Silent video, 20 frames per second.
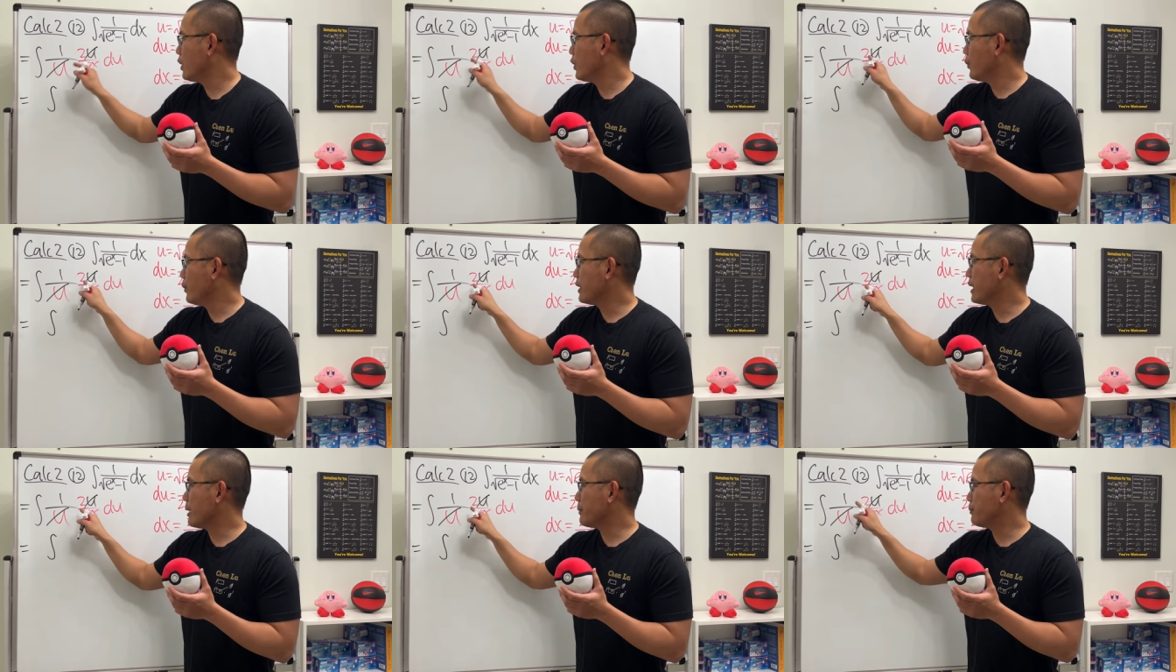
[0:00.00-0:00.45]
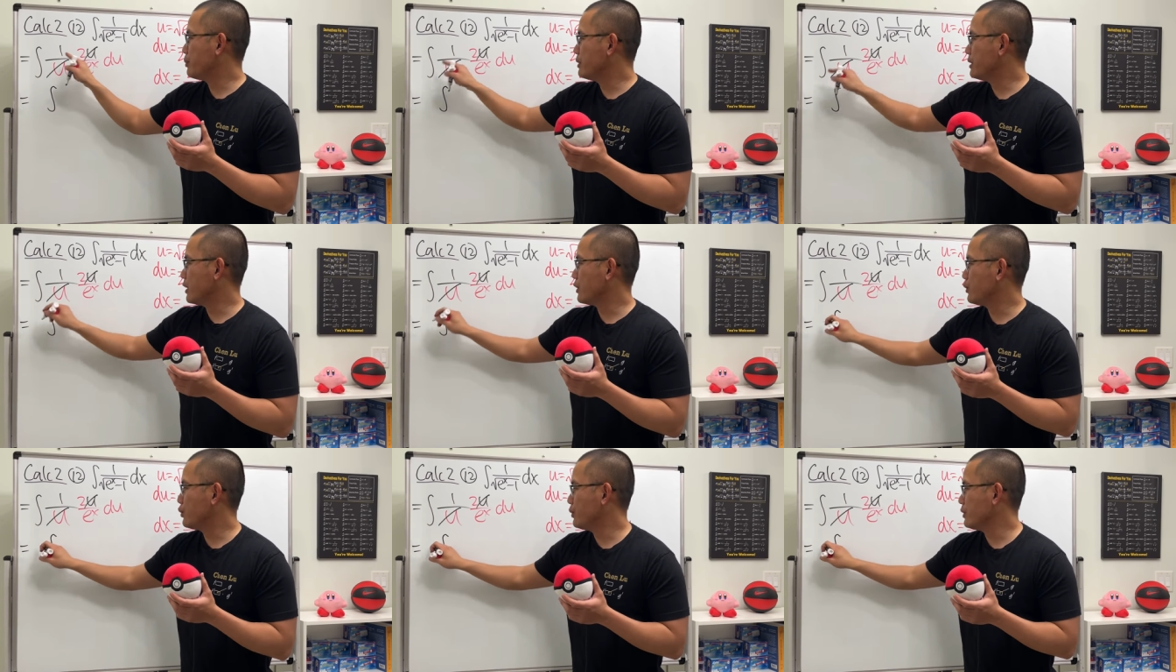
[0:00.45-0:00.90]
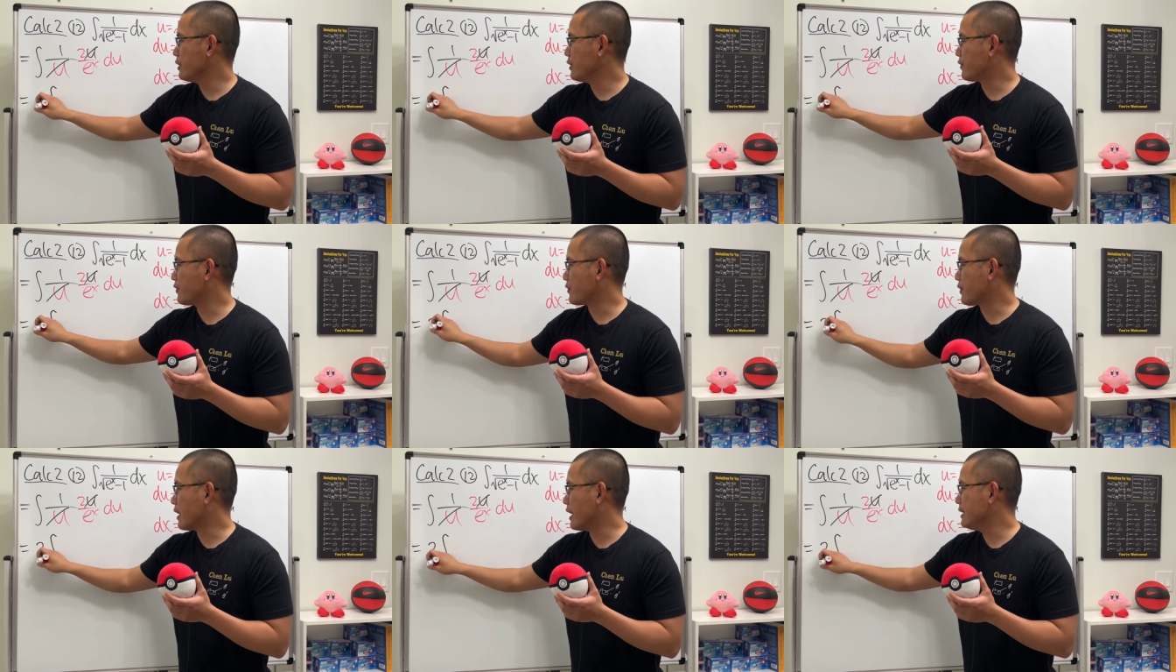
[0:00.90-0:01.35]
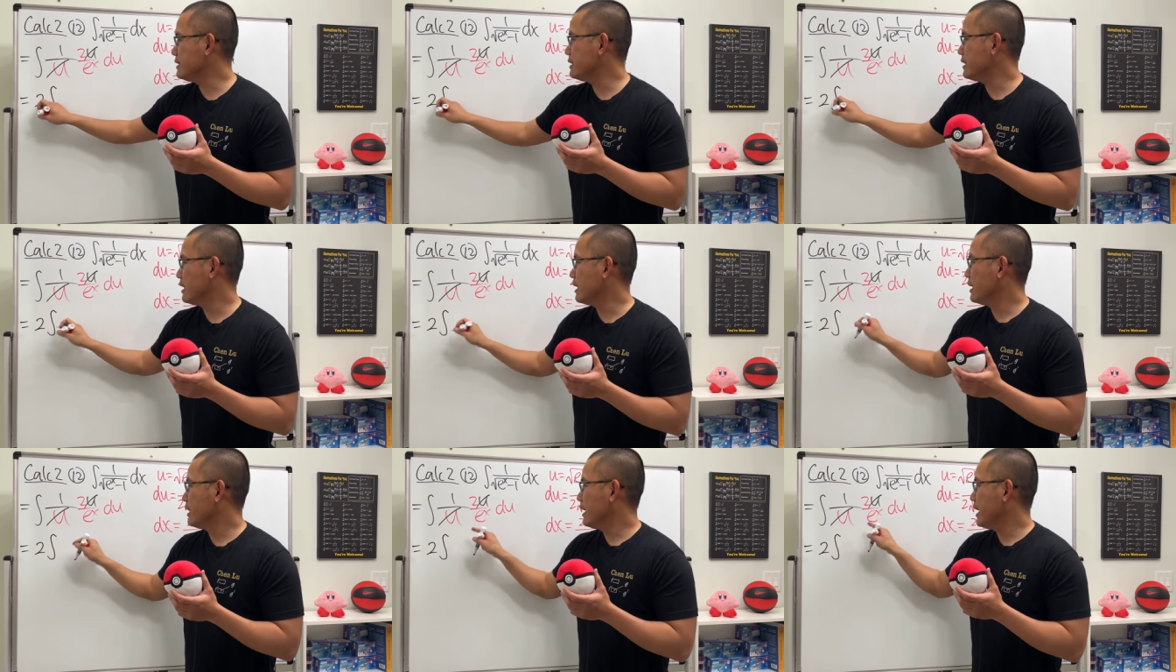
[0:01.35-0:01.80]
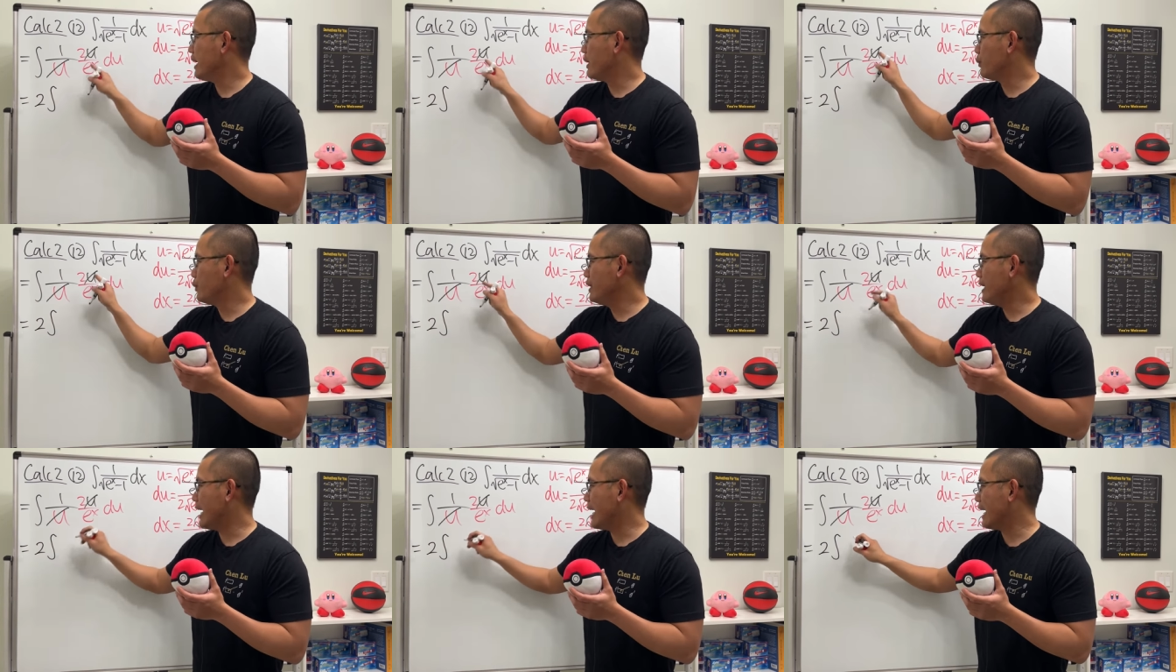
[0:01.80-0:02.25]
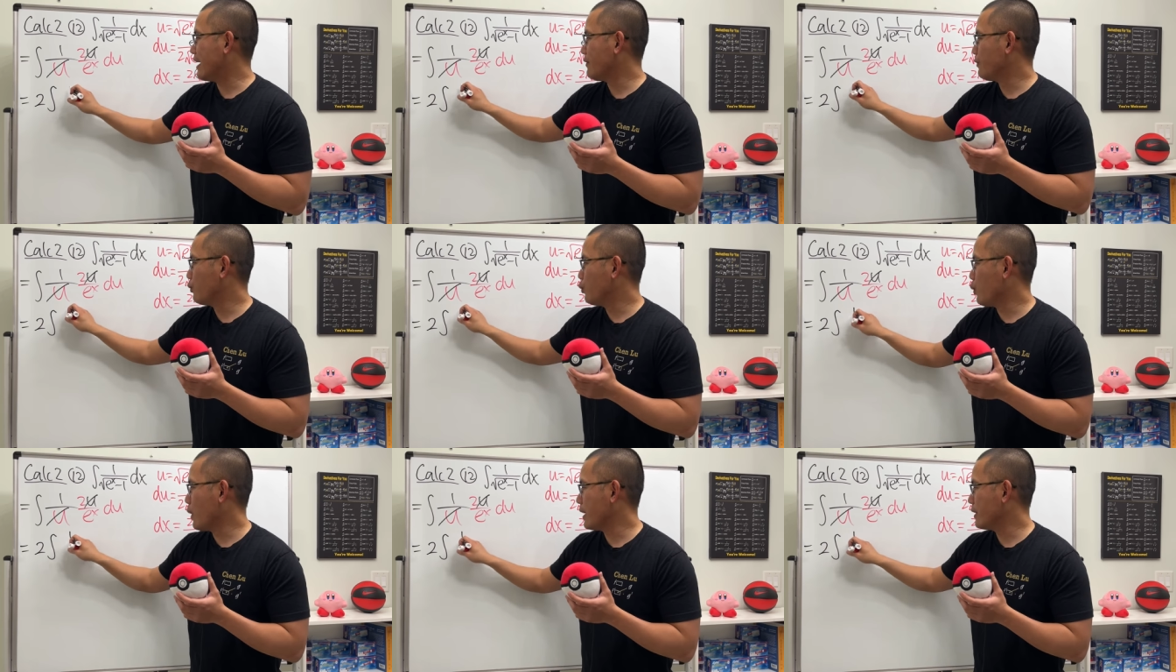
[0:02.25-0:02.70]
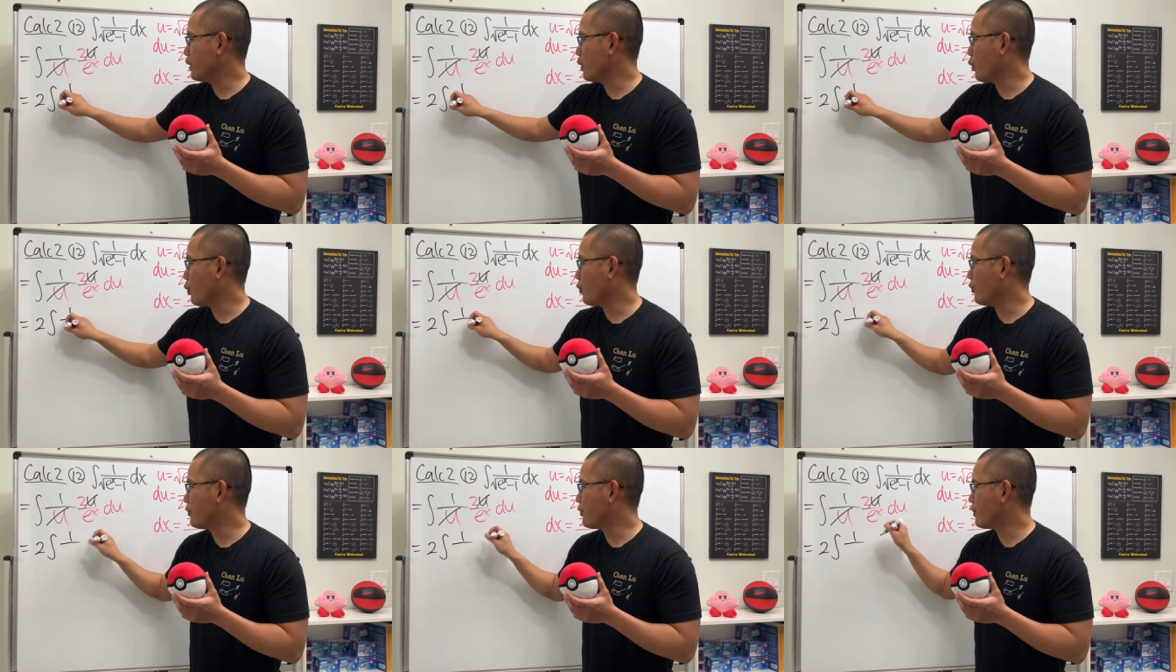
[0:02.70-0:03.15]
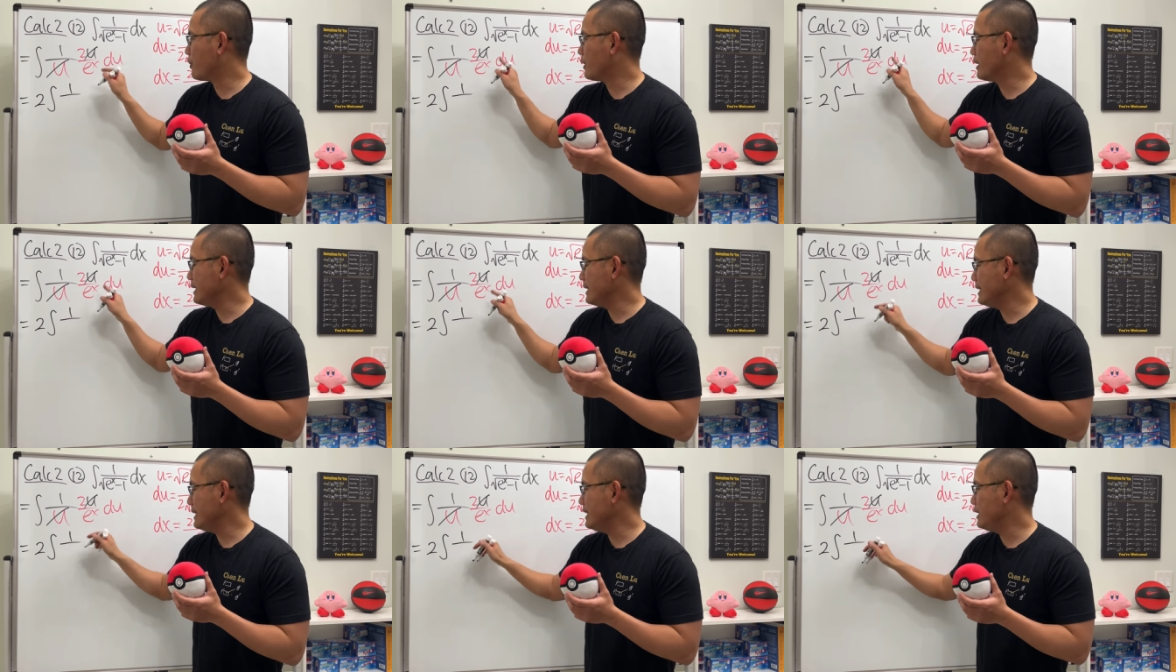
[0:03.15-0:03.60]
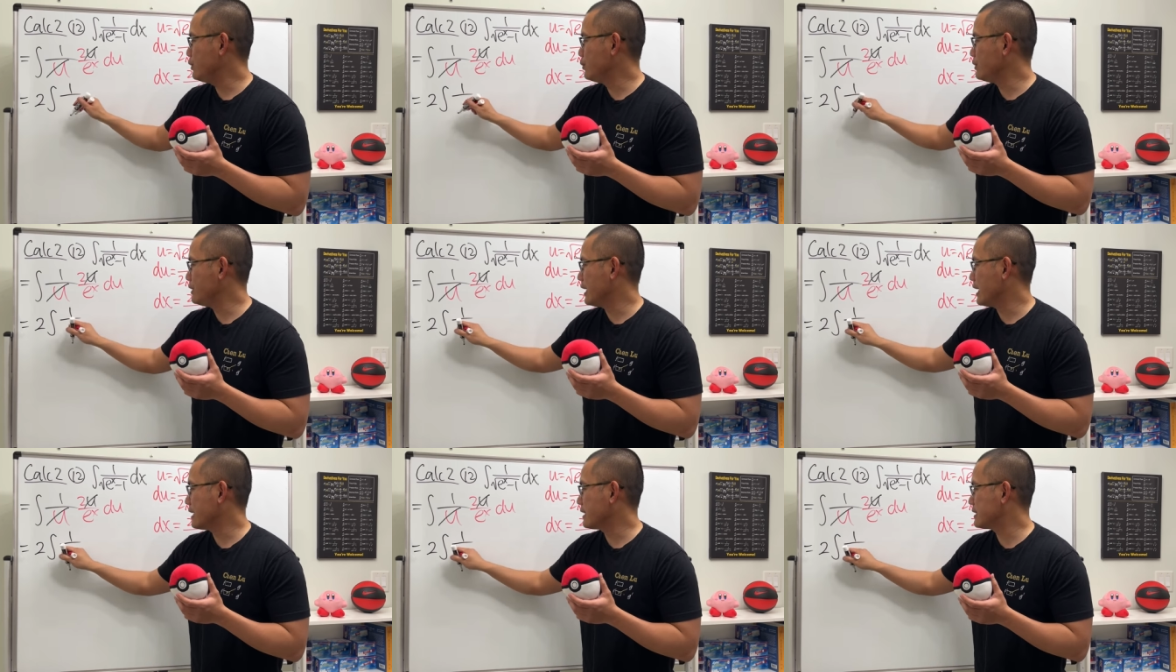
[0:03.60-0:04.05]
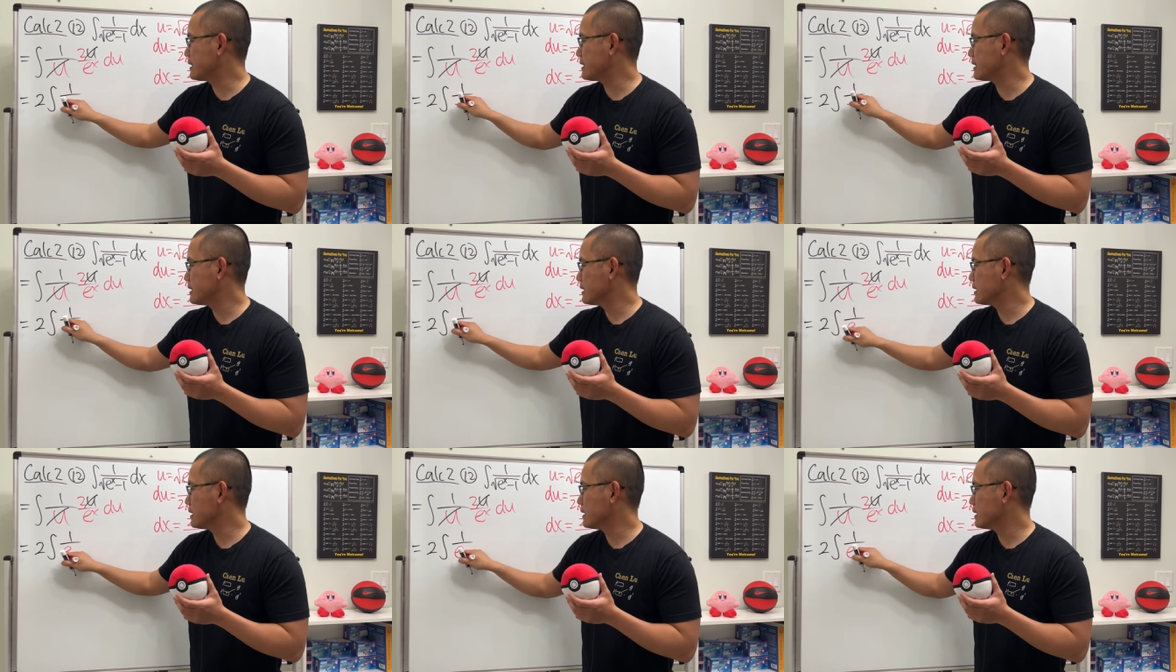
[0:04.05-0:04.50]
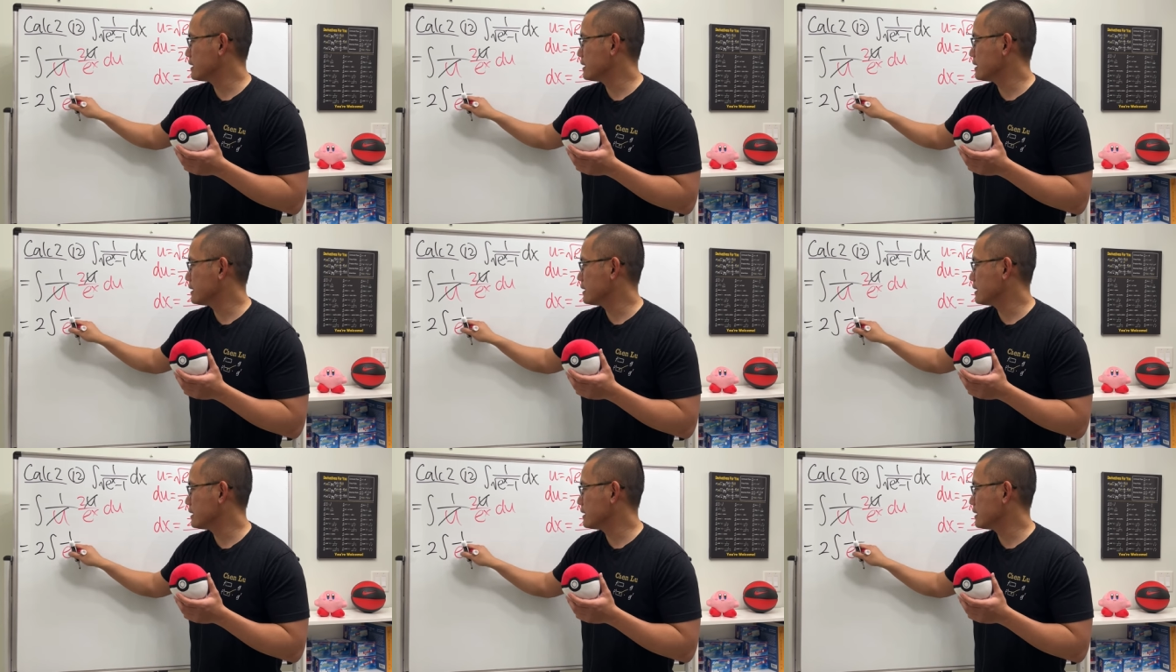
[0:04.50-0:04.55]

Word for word: We can put a 2 in the front and we have 1 over e to the x.